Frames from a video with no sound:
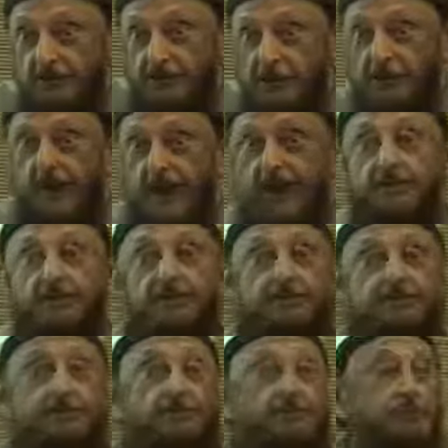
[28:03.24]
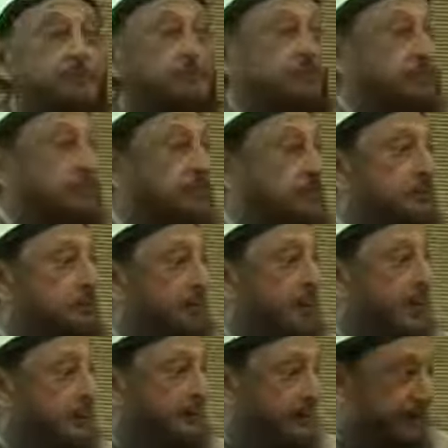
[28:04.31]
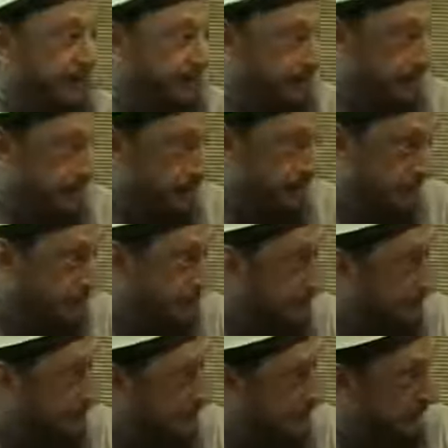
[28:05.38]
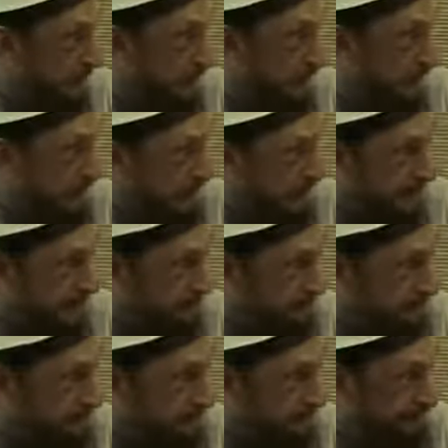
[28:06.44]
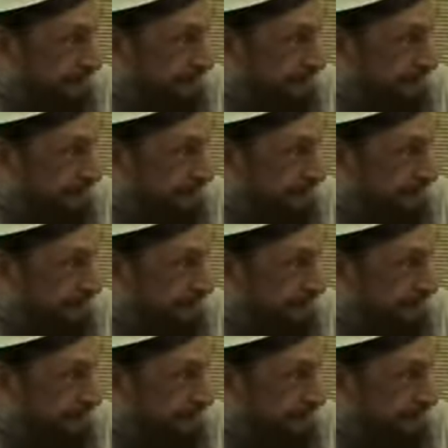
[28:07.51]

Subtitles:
and she has to accept or reject,